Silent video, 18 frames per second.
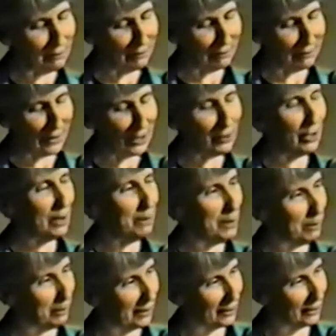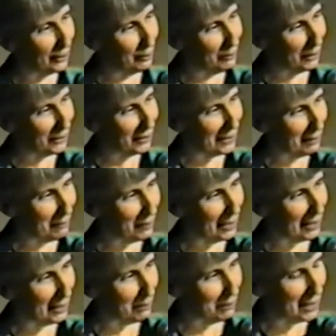try to be political most of the time, try
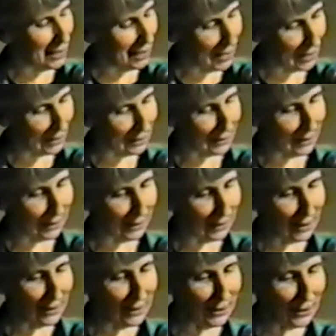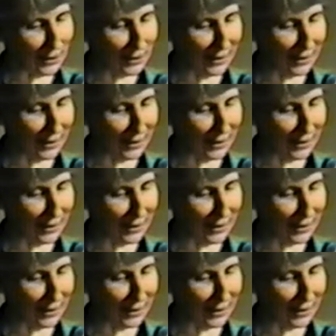not to be nasty. And I just